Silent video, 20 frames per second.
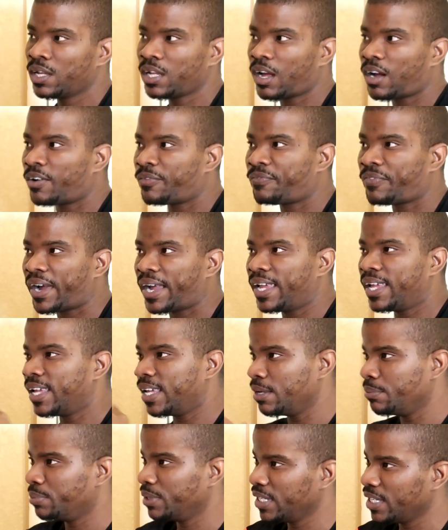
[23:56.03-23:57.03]
y'all fight
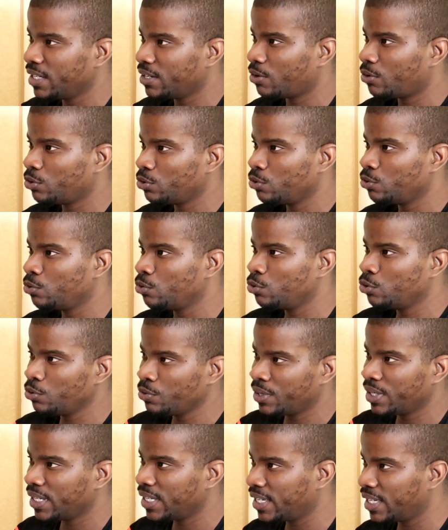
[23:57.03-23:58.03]
and he bleed on you,
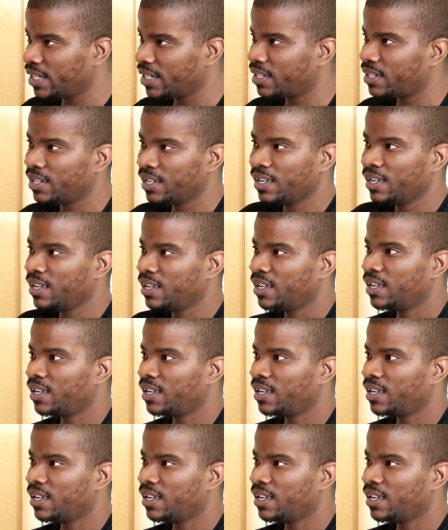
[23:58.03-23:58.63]
you can get it,